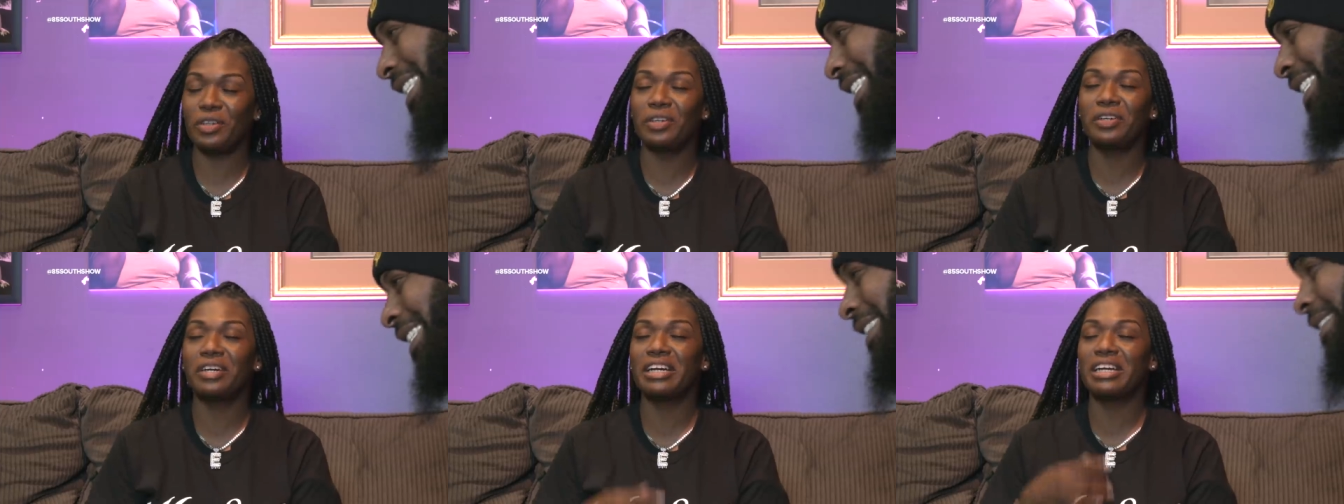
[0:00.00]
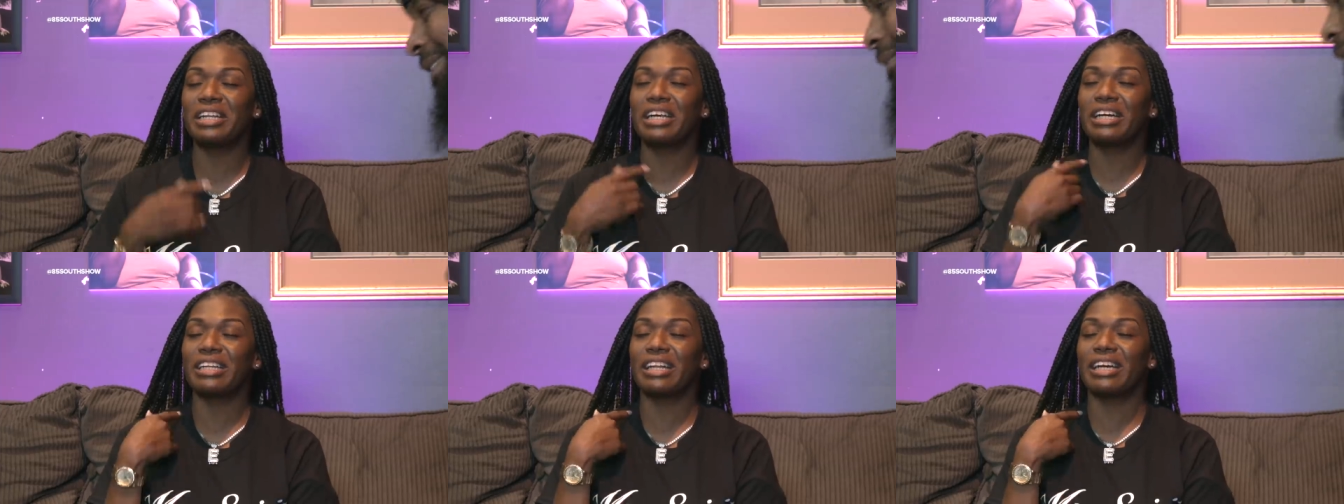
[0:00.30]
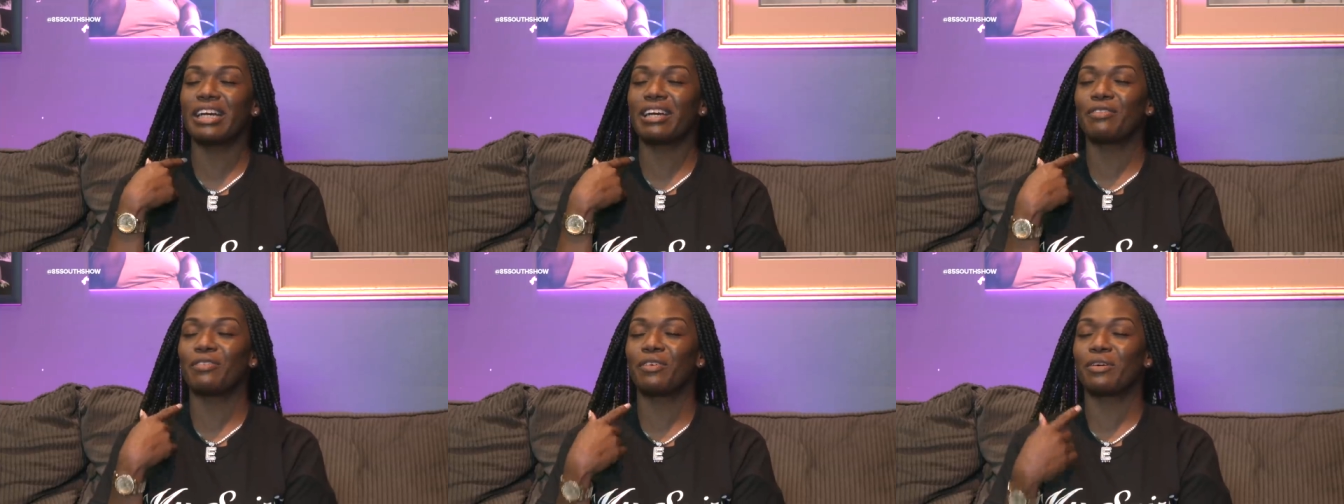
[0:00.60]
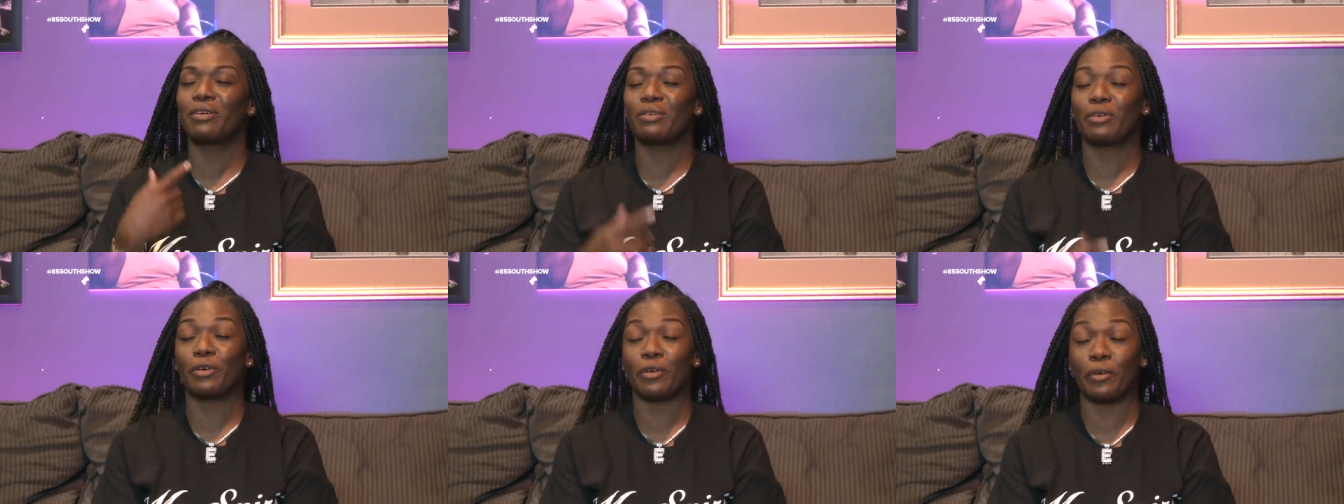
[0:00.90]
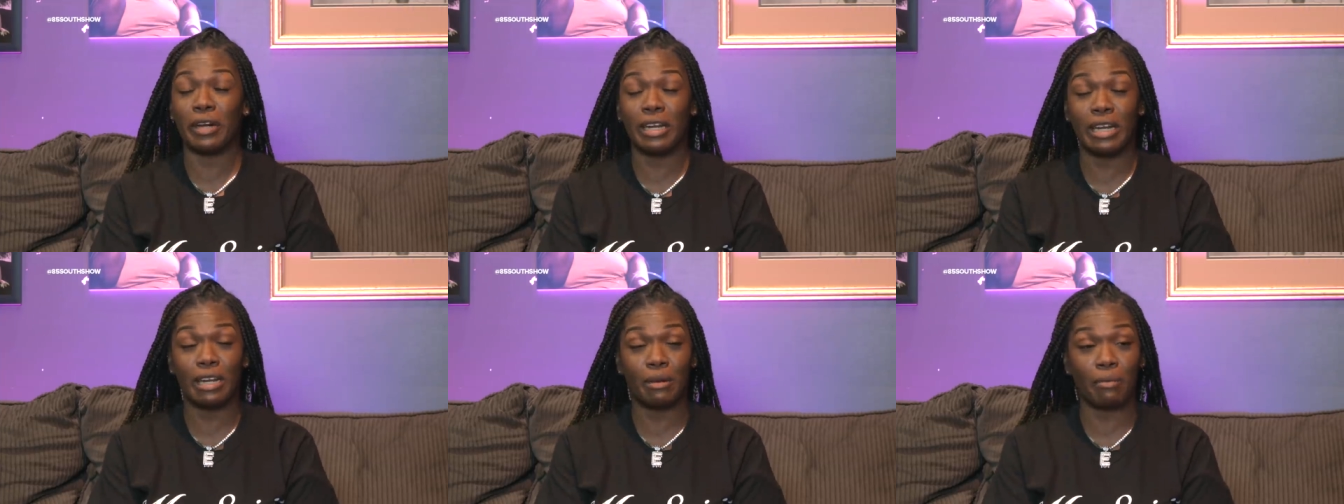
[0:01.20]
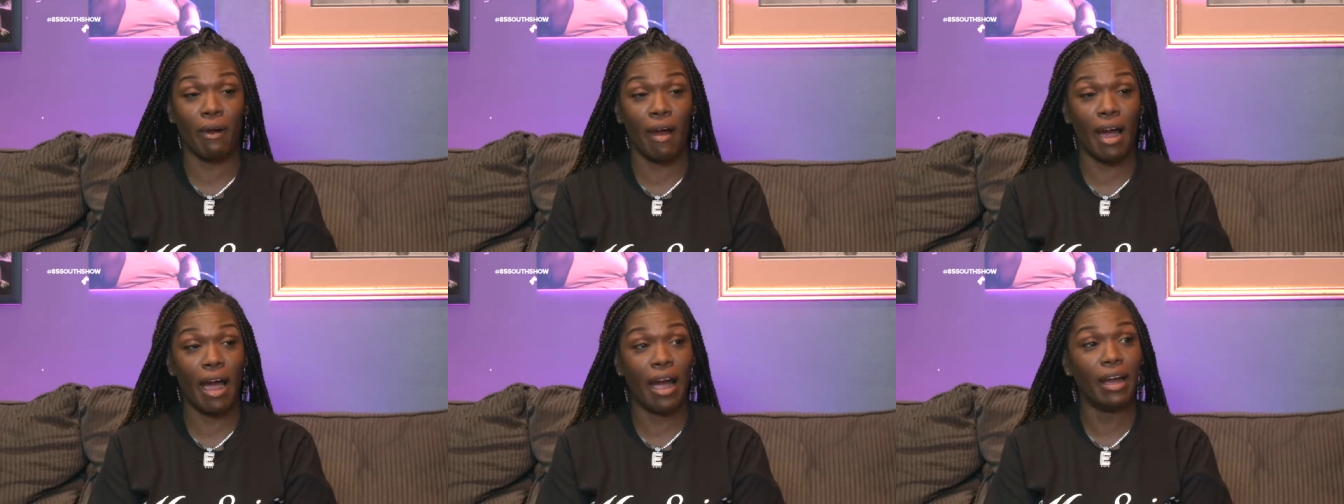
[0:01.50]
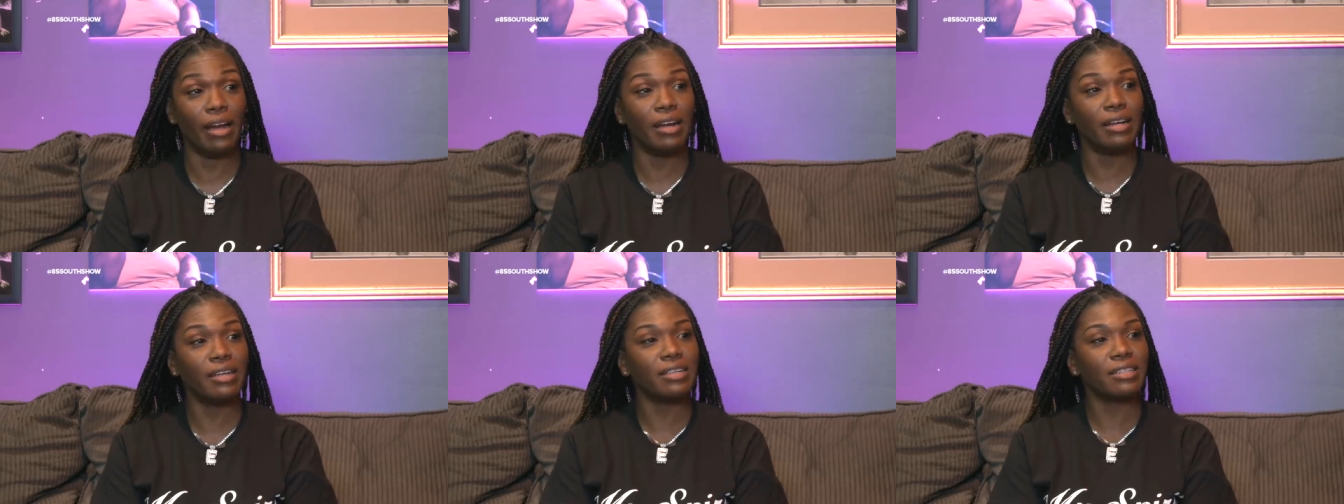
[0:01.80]
where you get that necklace from? Green,
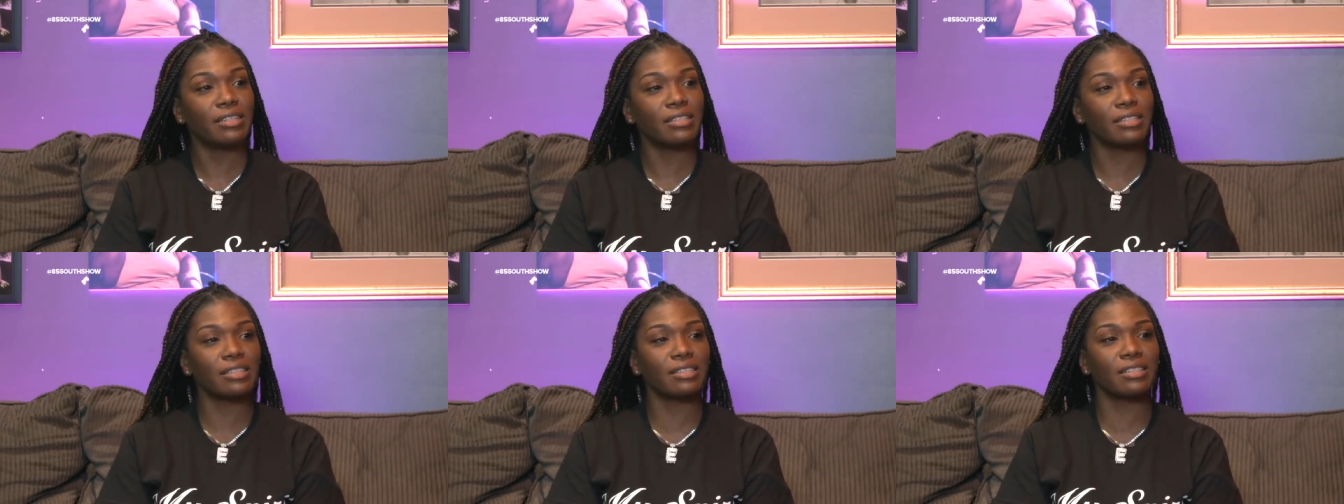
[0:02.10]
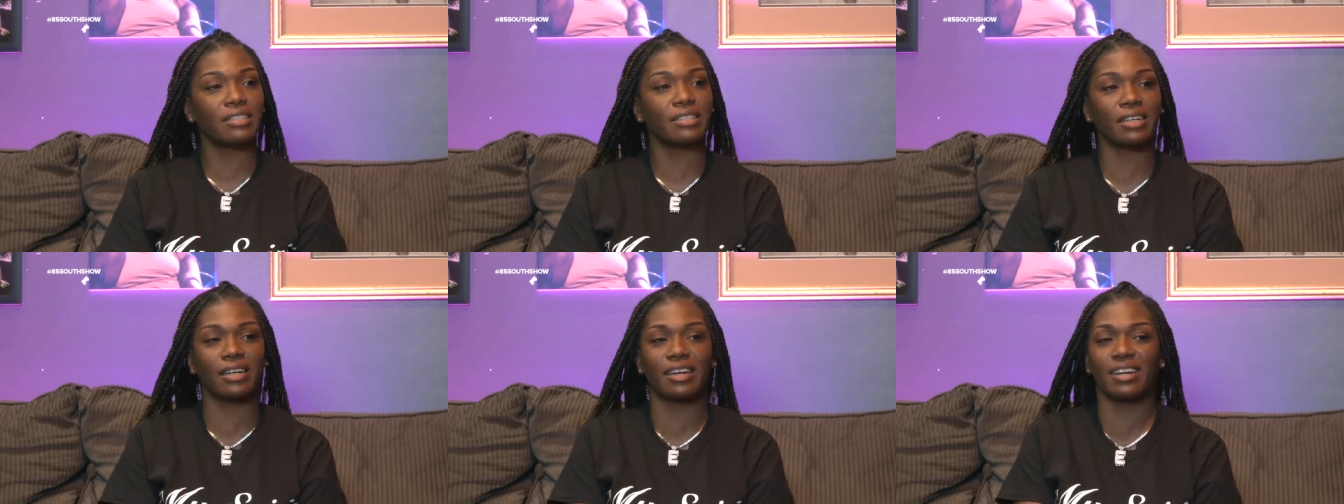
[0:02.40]
bro. Hey.